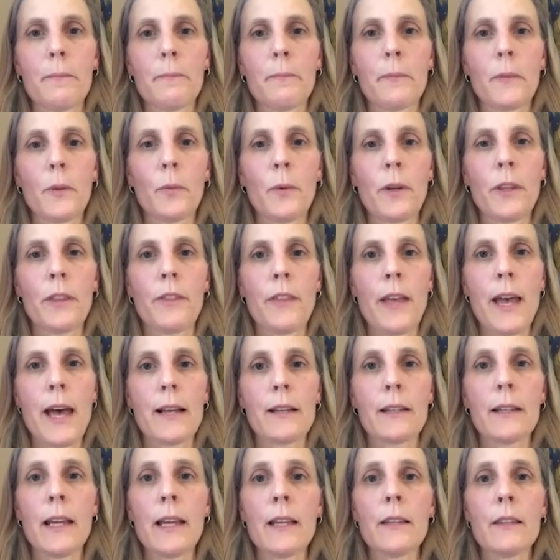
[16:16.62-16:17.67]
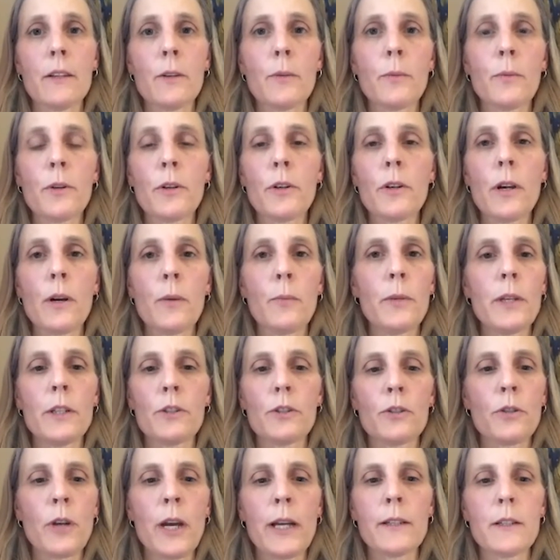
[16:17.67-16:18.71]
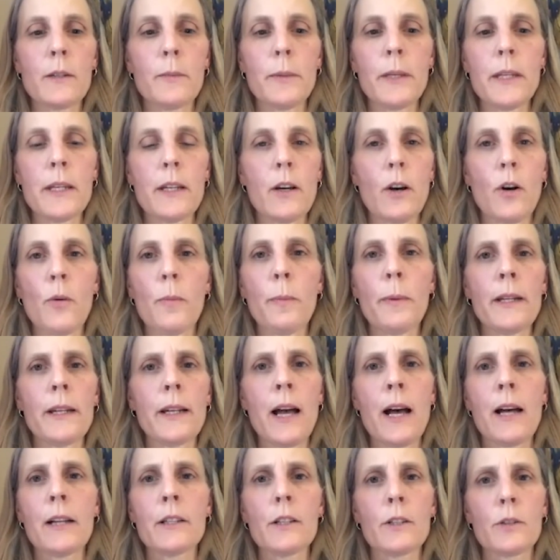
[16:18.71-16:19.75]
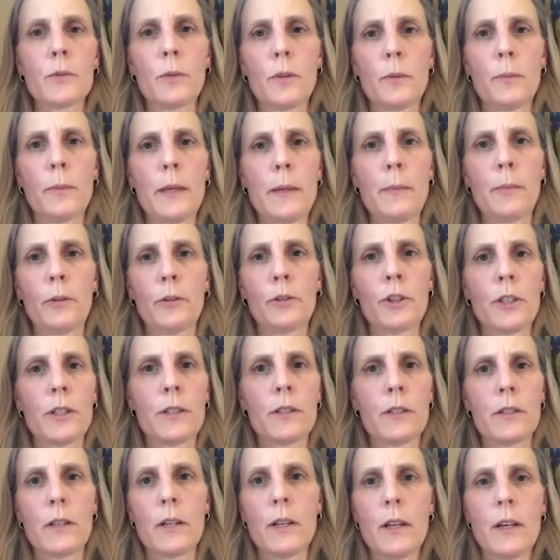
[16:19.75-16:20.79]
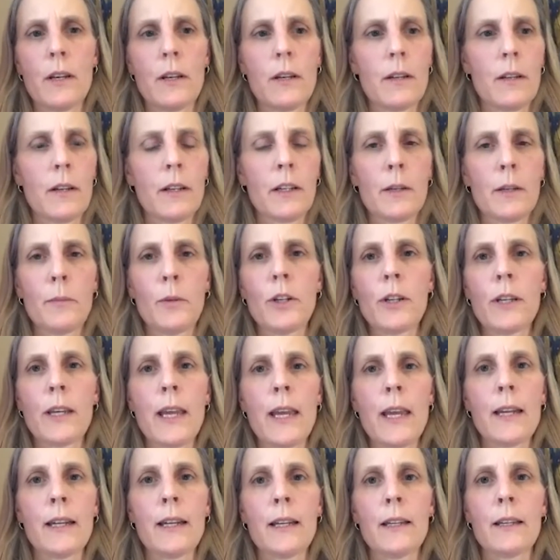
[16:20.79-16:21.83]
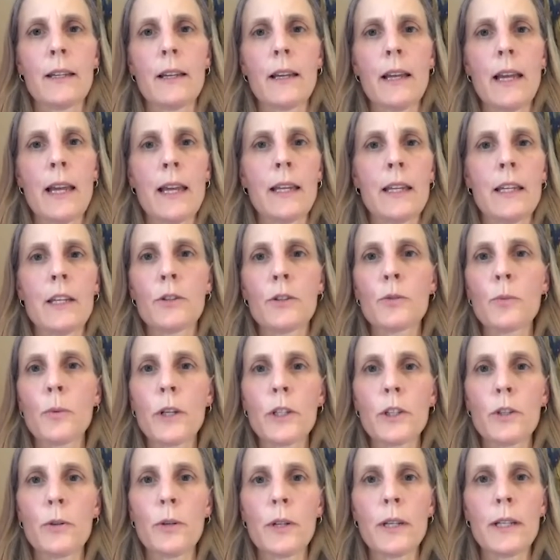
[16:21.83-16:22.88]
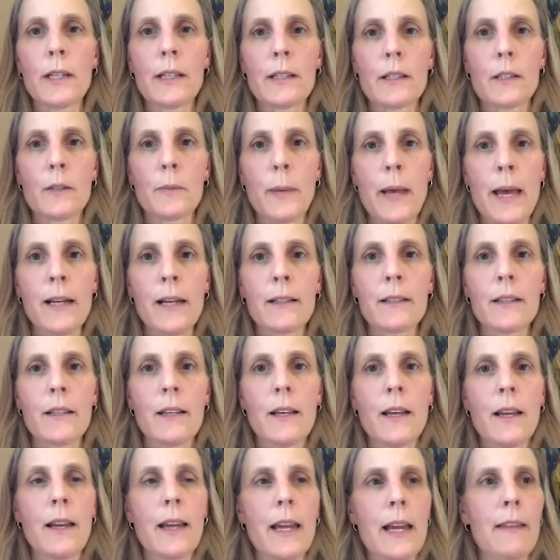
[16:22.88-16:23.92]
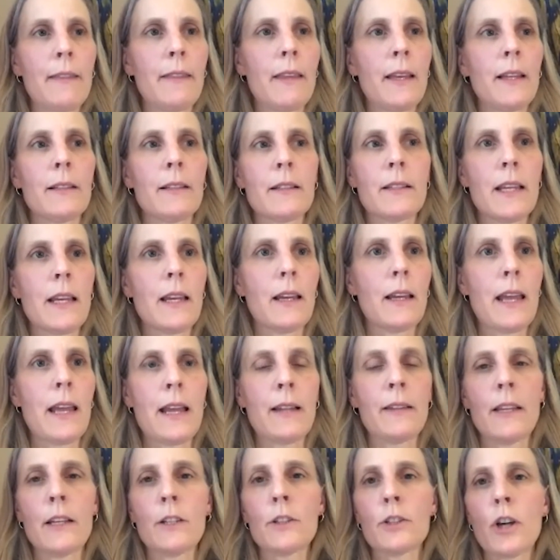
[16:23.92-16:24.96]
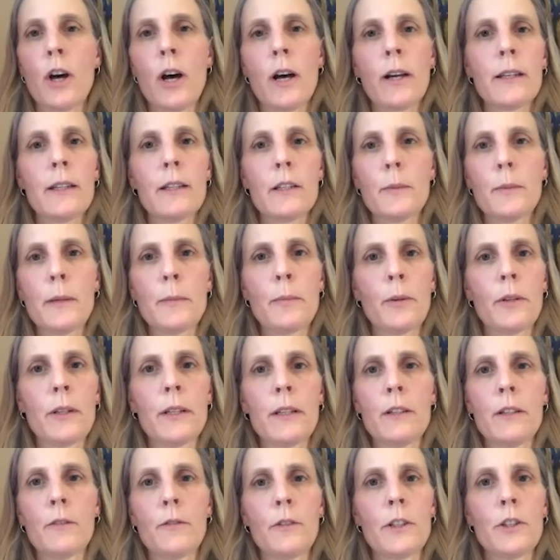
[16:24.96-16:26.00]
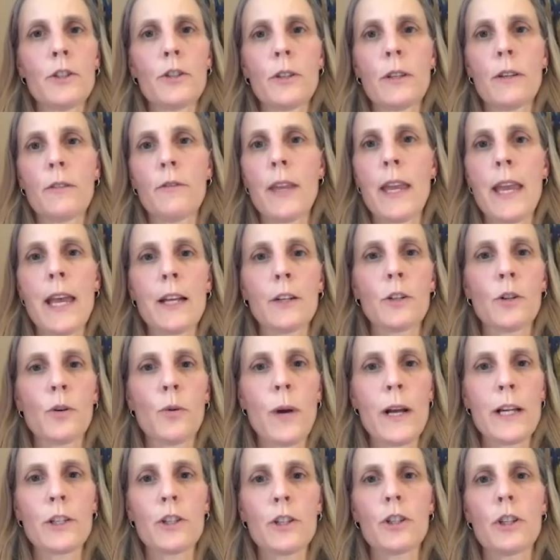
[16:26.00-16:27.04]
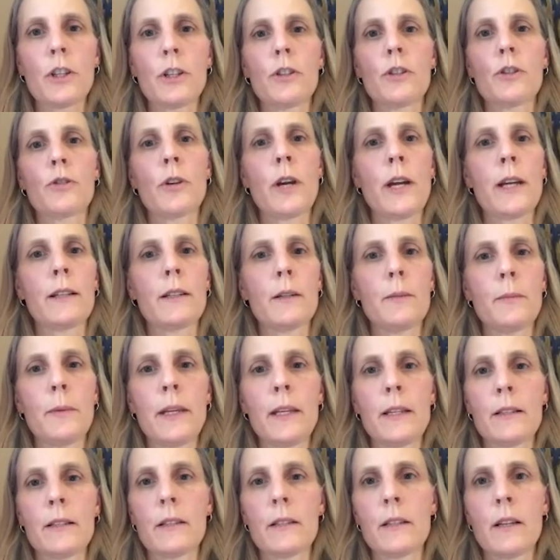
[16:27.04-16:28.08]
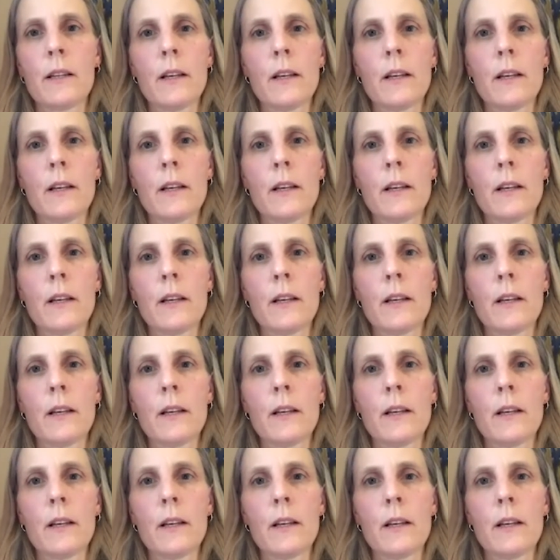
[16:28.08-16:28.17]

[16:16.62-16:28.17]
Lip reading: with that. And we tried to be open and honest with people, just communicating, hey, here's what you can expect. And then talking to people individually if they had questions, trying to be as